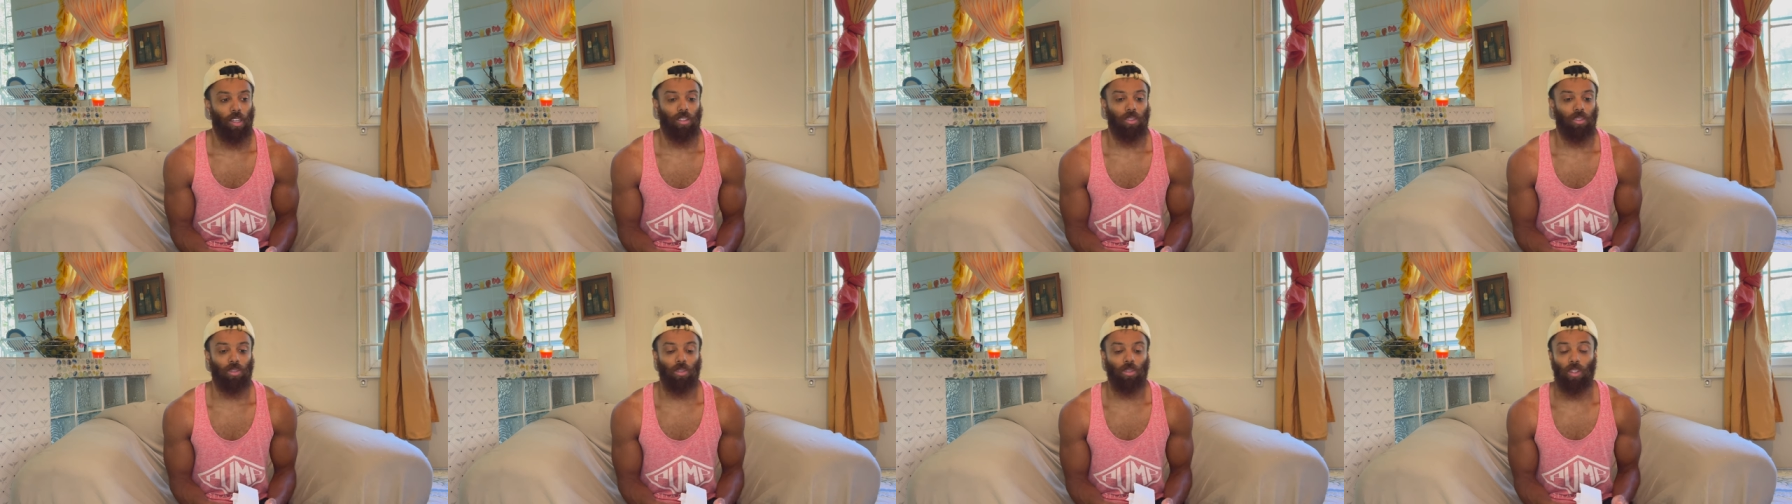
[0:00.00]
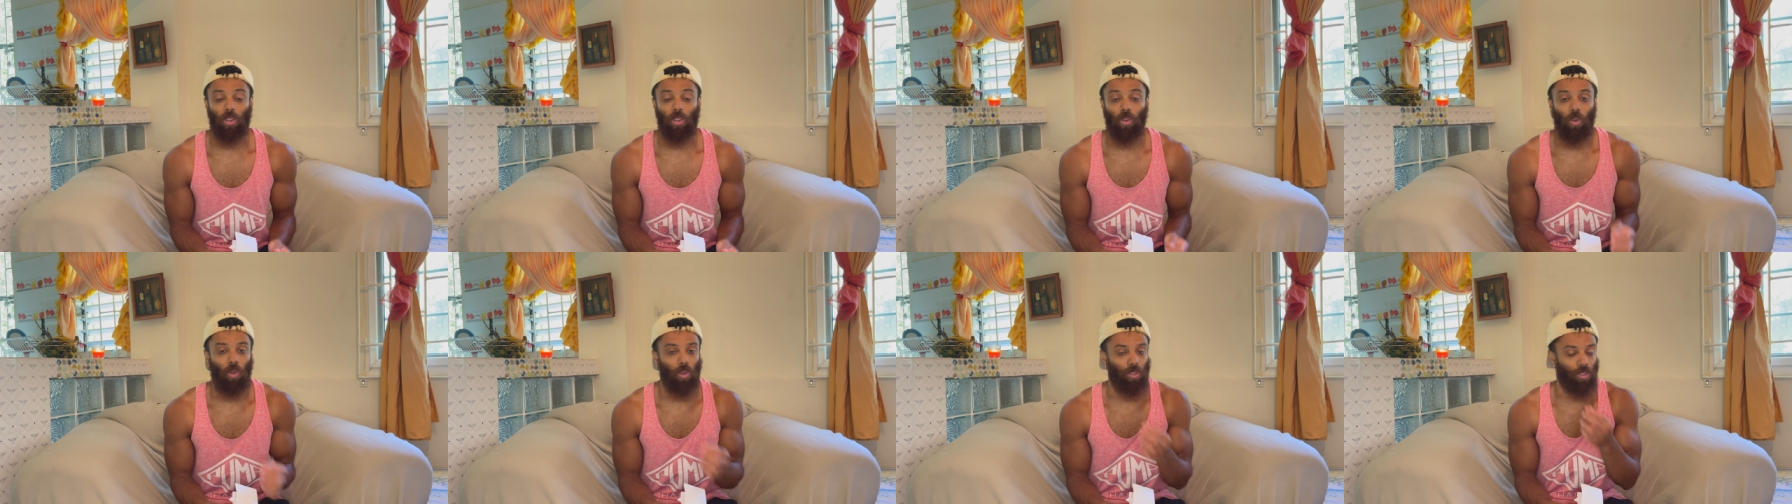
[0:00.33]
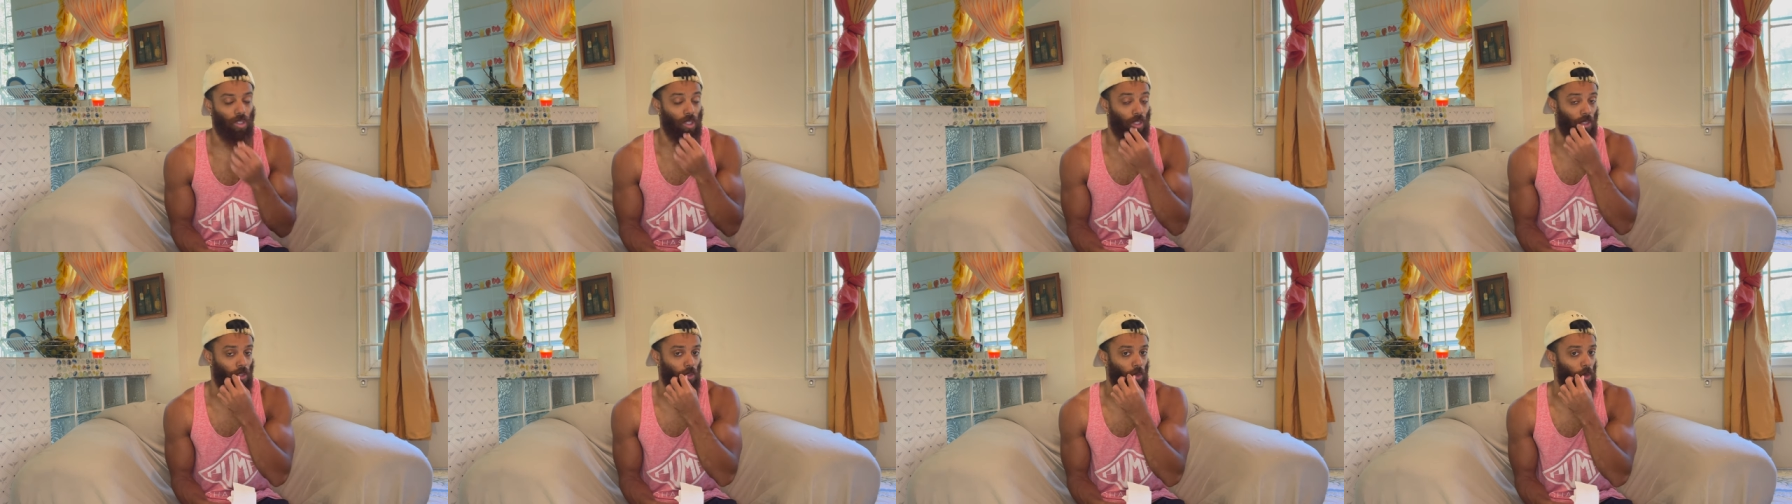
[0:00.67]
do like a whole
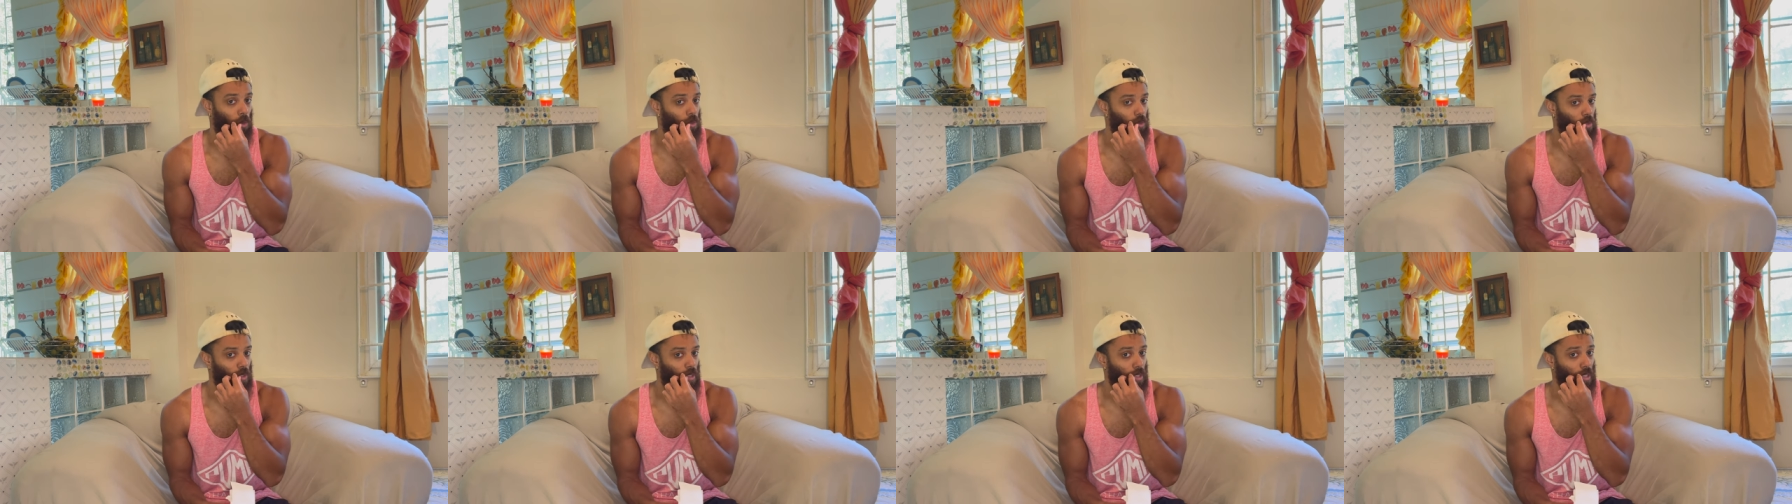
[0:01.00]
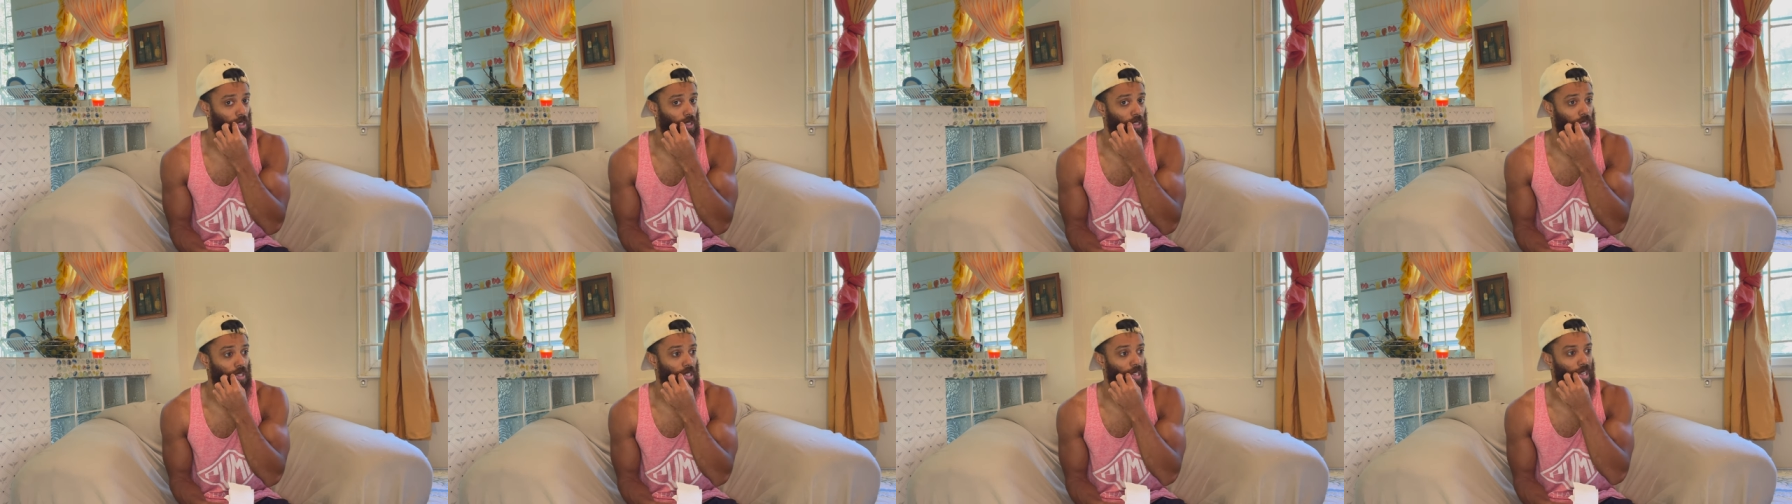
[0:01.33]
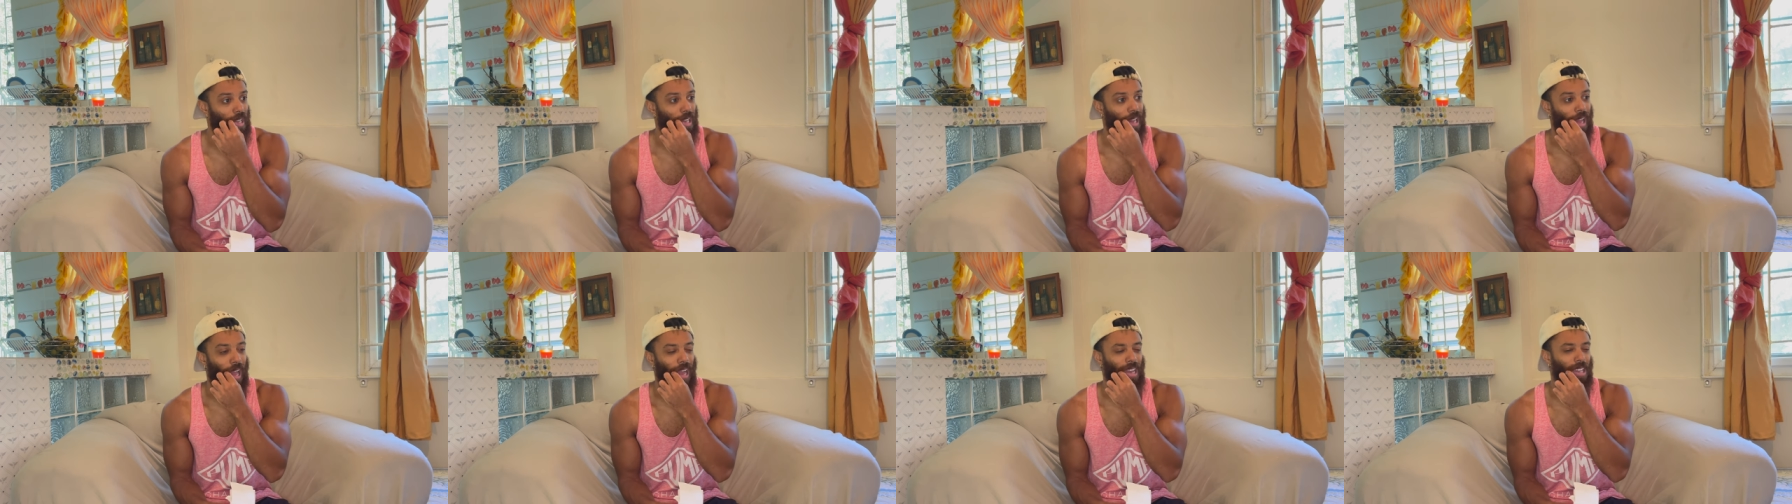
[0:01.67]
entire grocery list,
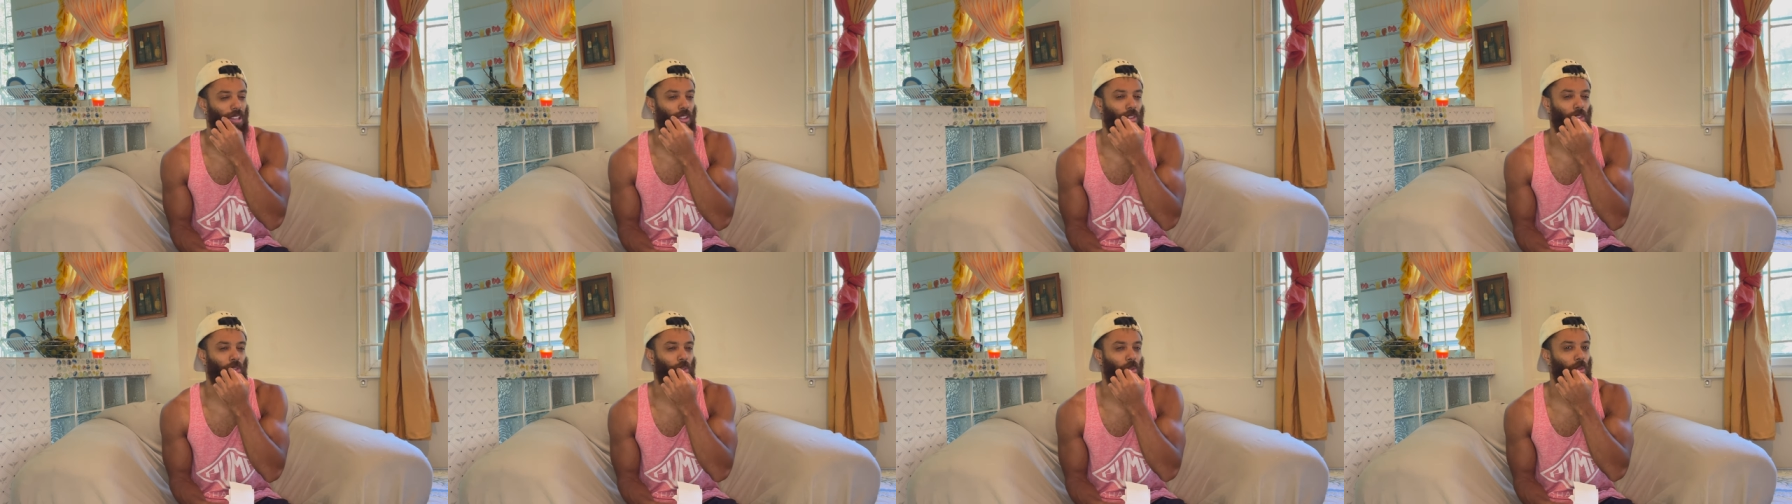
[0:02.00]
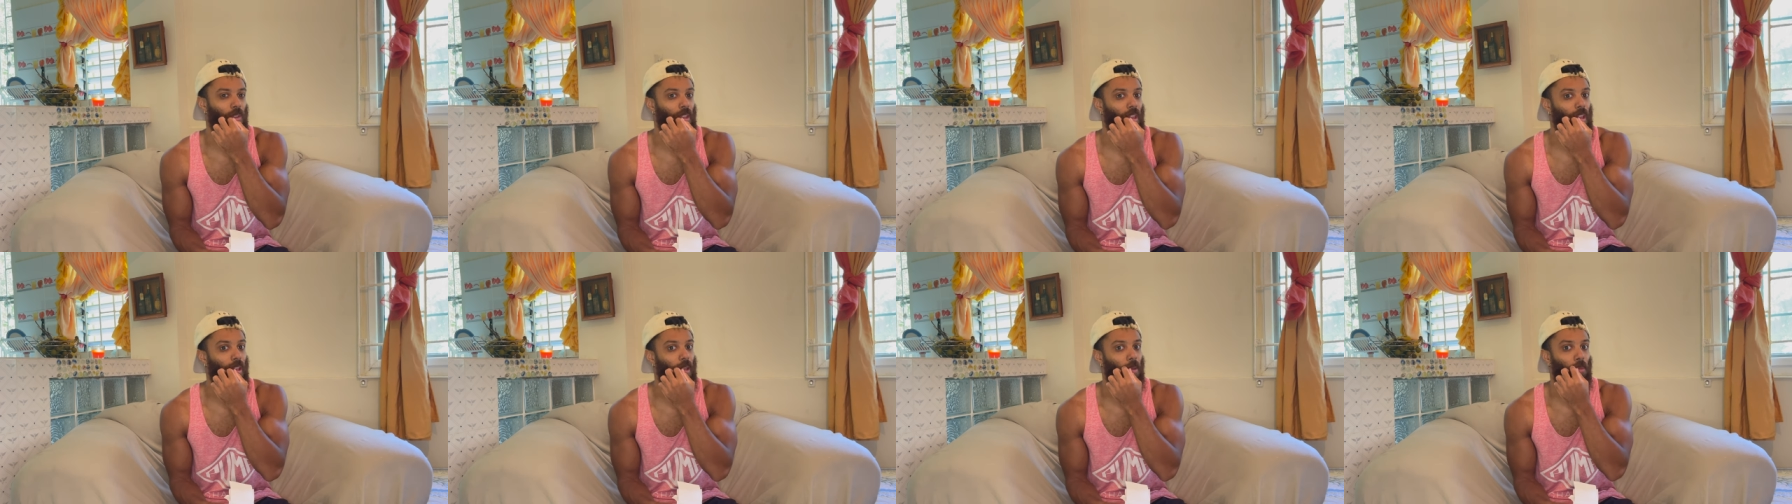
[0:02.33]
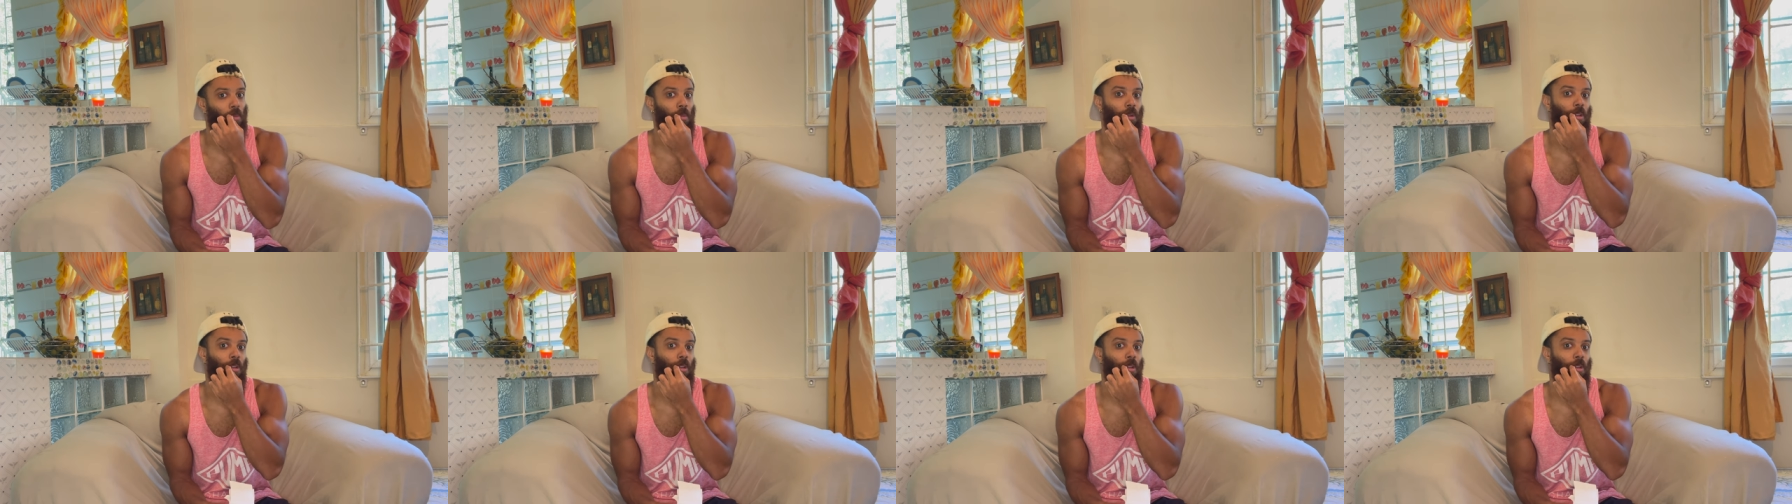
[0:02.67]
I can do that.